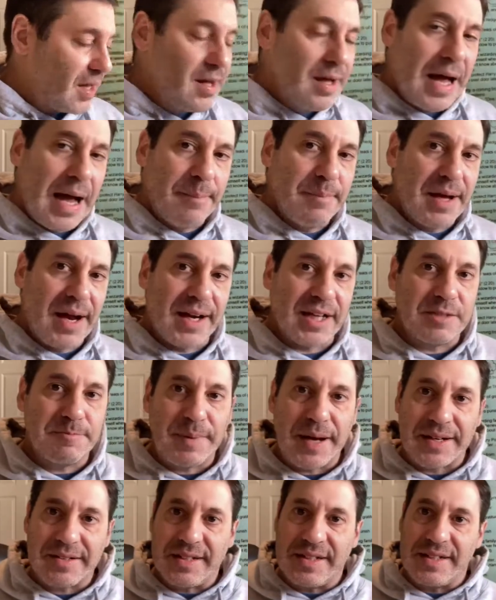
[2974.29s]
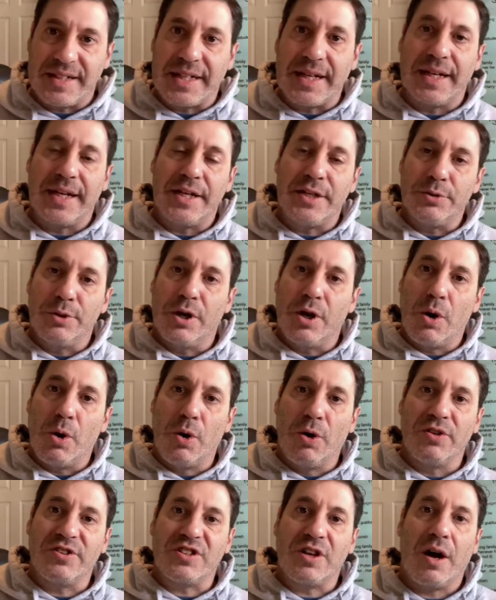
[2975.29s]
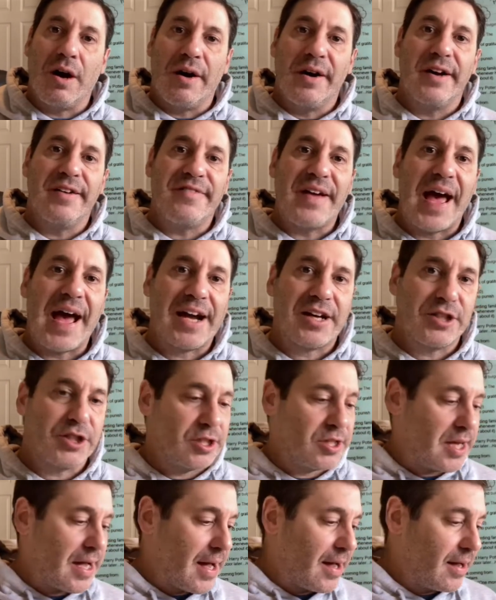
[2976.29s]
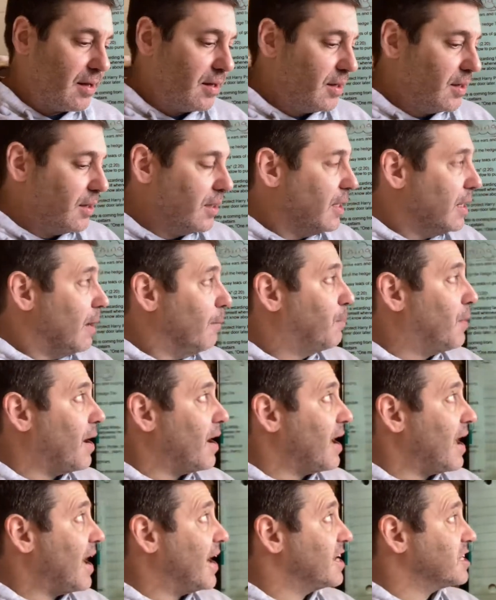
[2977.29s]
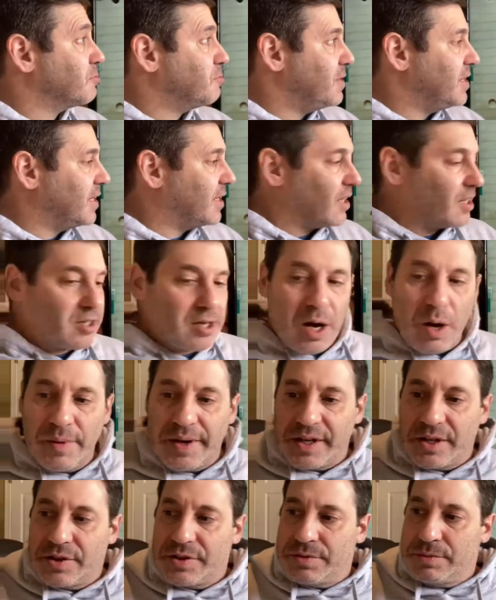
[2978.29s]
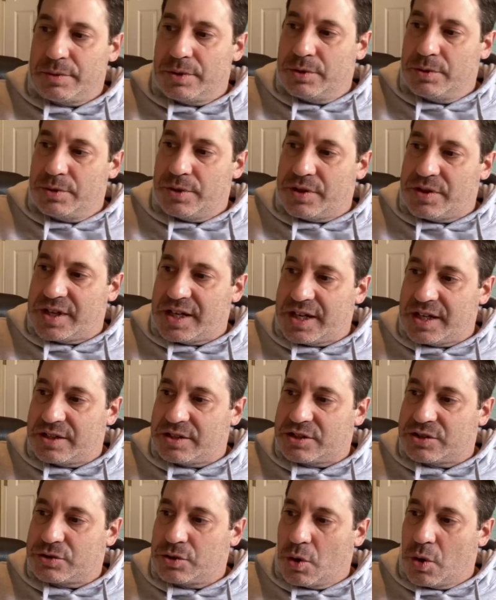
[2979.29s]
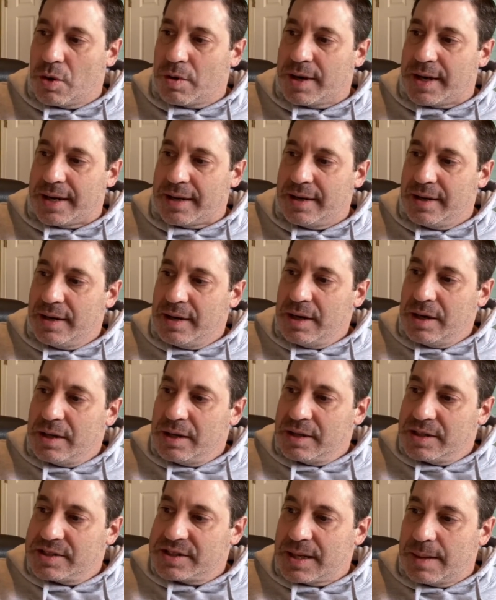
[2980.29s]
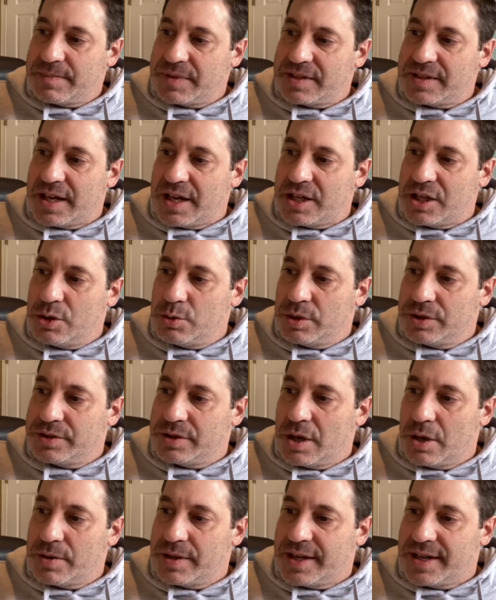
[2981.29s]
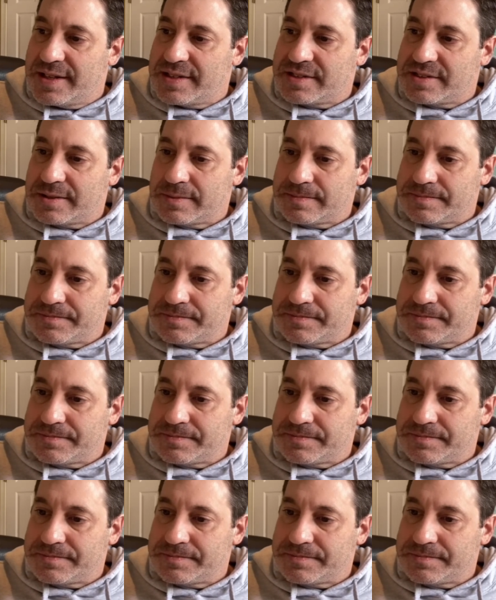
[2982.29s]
I'm not expecting to get into a whole ton of action yet. But as we get going through the story, something that you will notice